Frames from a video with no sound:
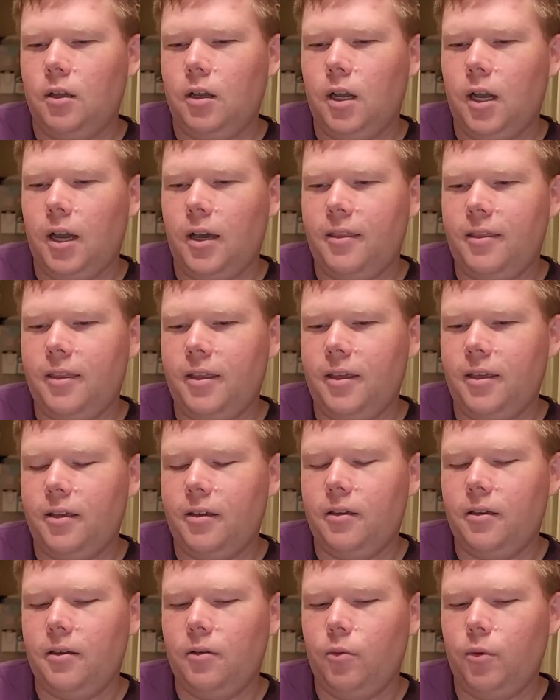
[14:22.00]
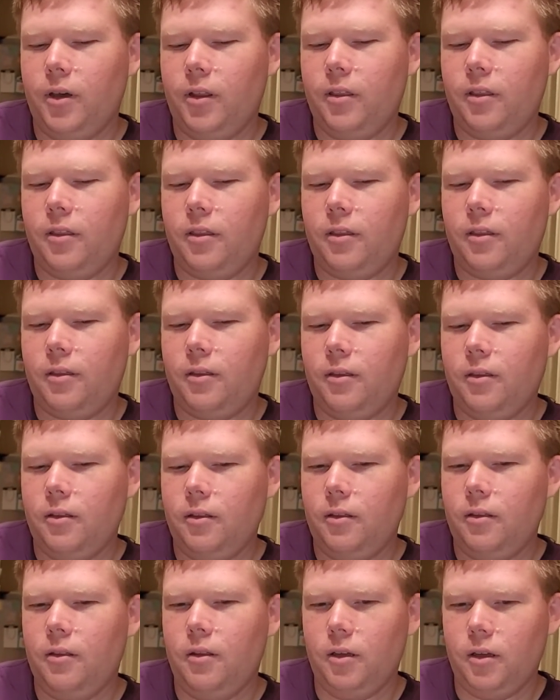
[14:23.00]
I think with
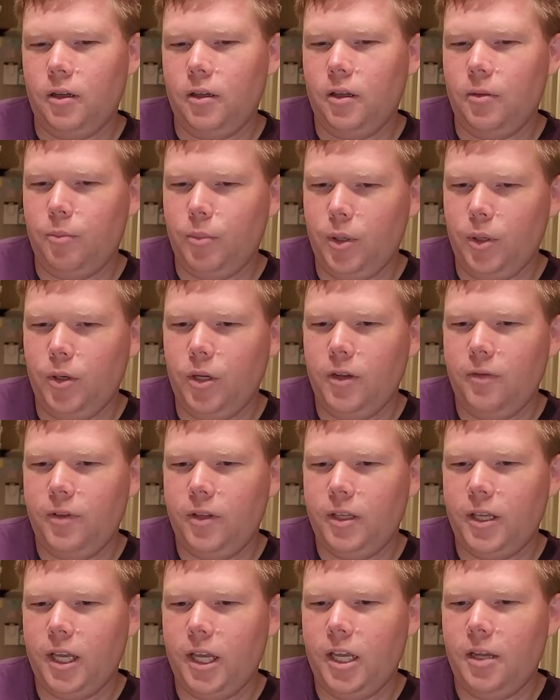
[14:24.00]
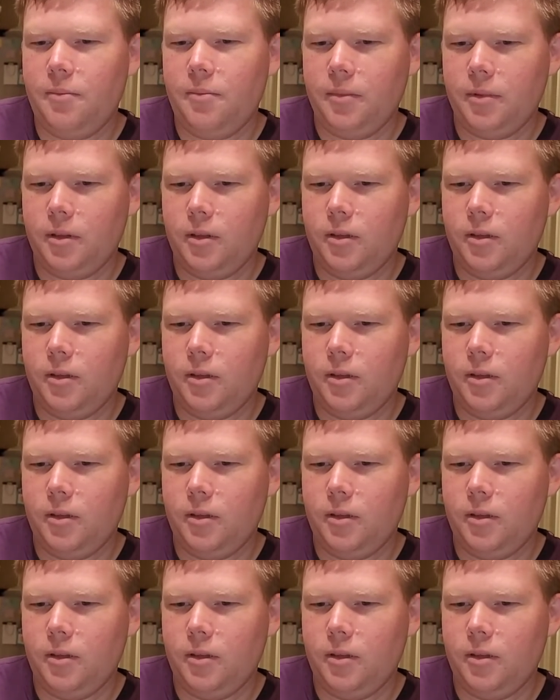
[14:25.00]
the beauty of the game,